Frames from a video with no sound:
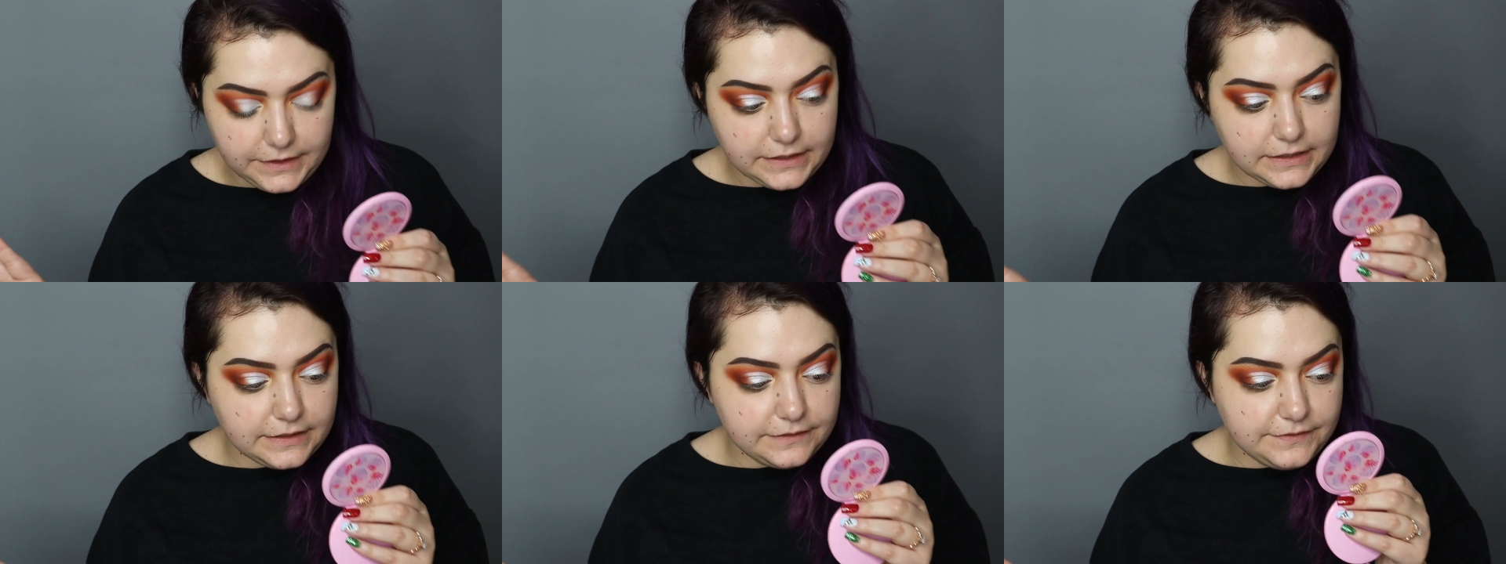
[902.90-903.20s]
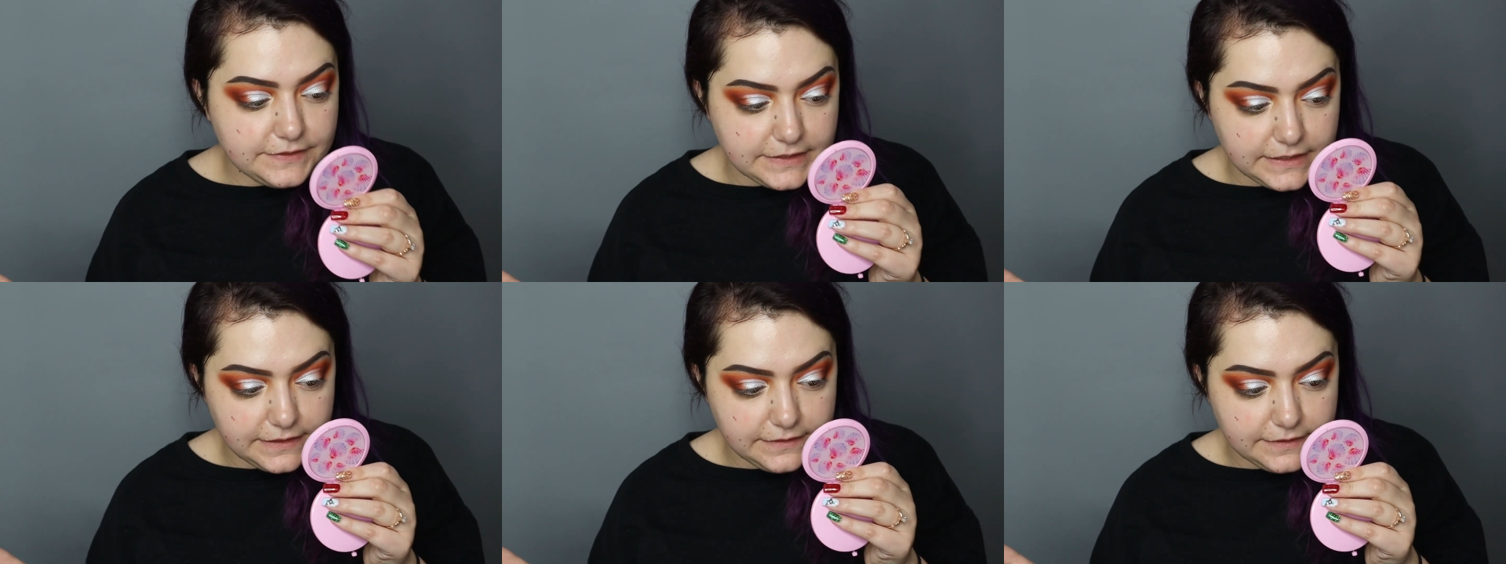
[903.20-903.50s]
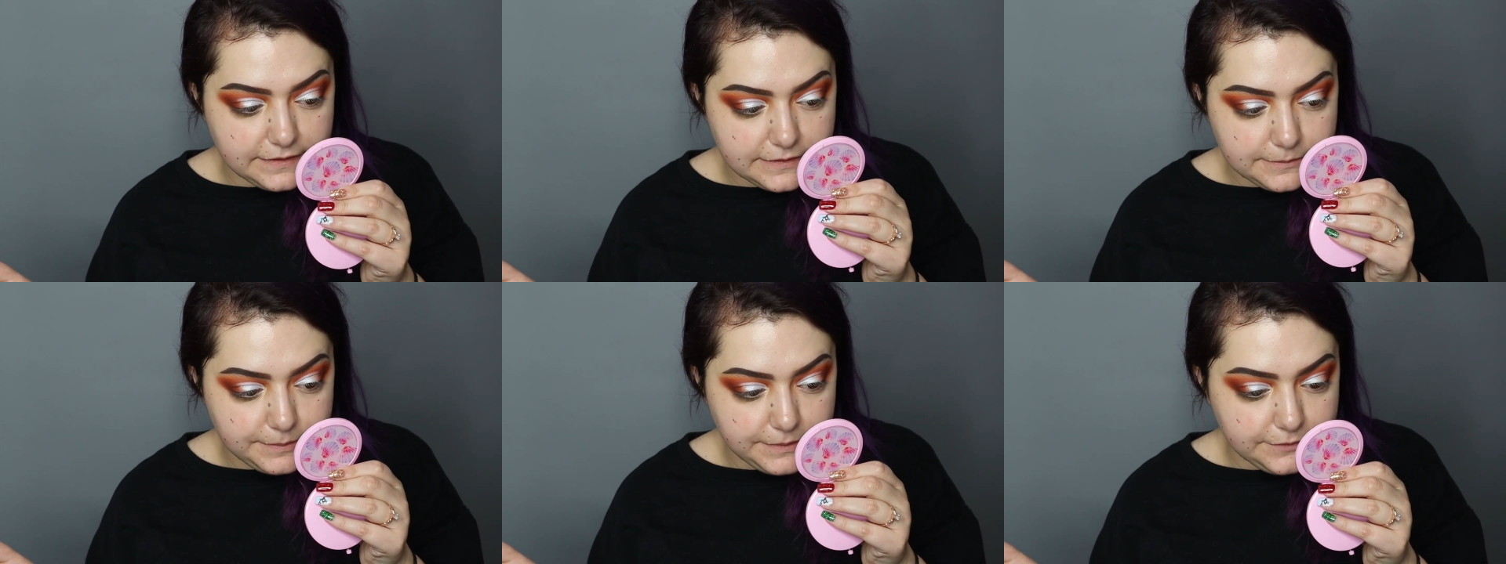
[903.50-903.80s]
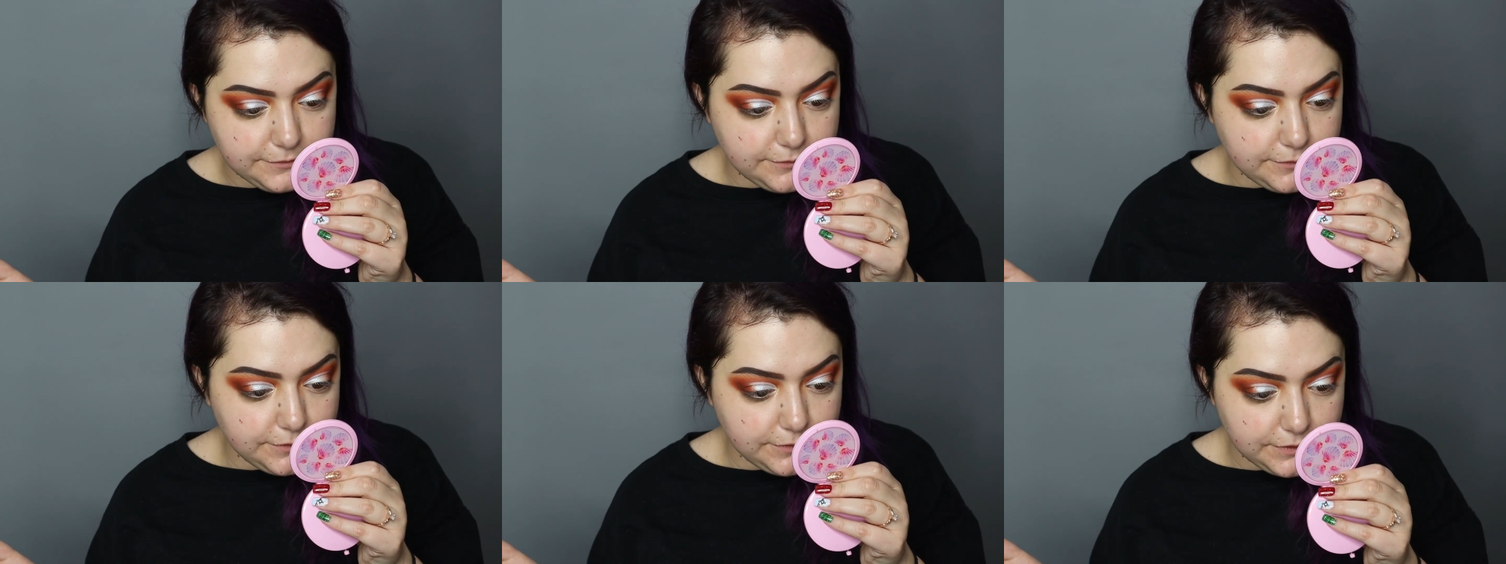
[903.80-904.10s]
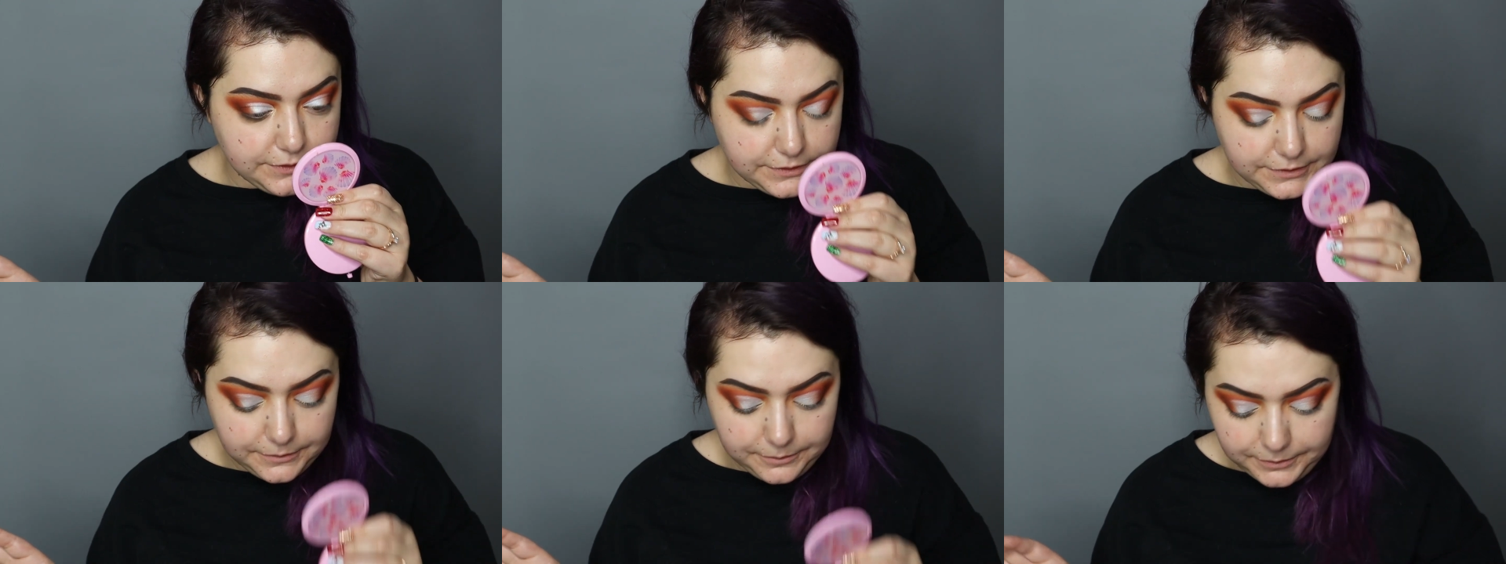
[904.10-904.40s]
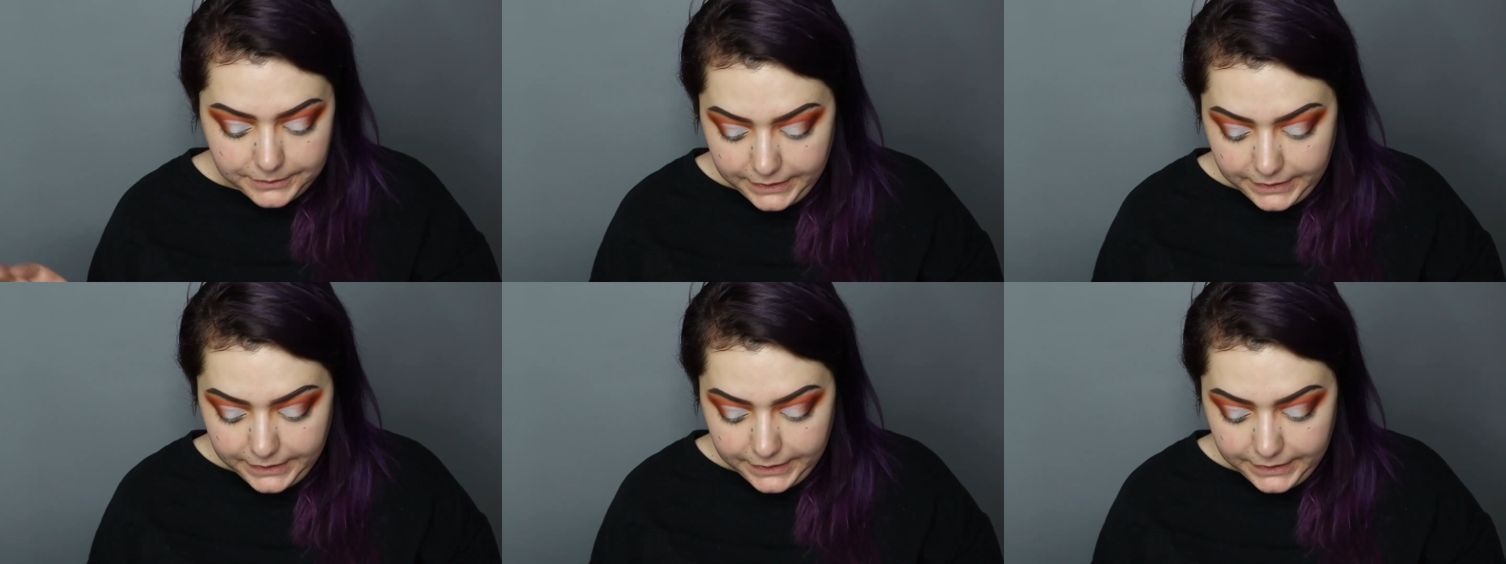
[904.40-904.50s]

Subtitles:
like I've said this before,